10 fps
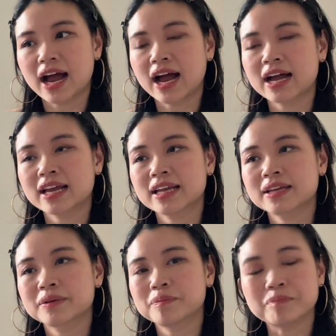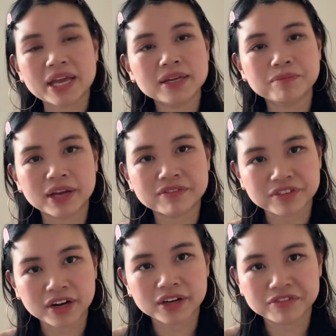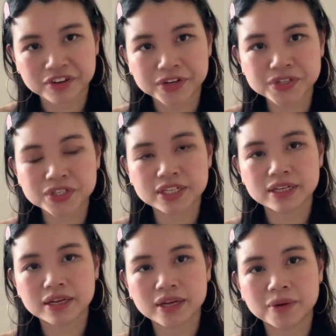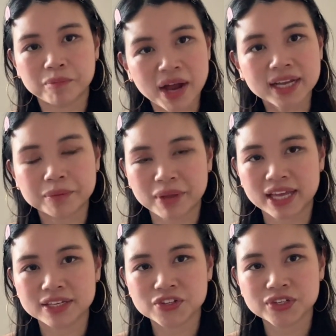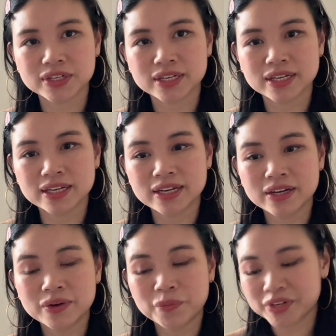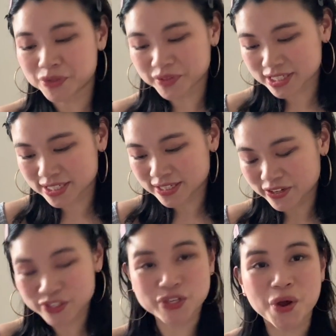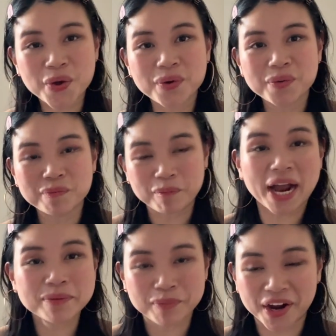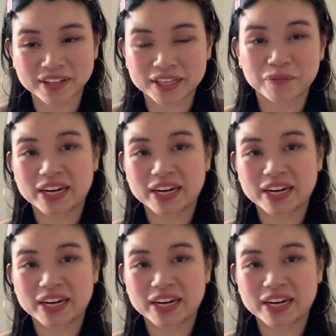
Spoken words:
I made my very first manga page, which was so mind-boggling.